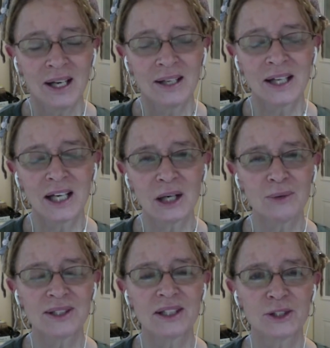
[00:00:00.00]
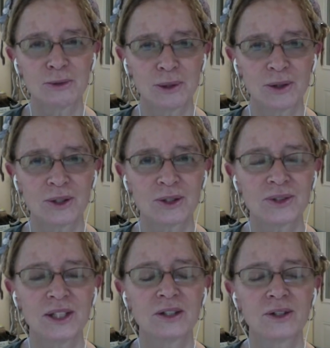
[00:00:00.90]
and that i would tell spiritual
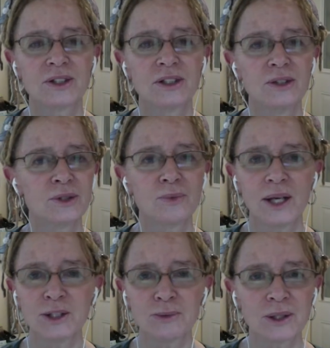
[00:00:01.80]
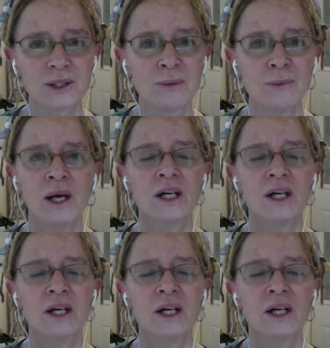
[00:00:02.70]
seekers too is waste more time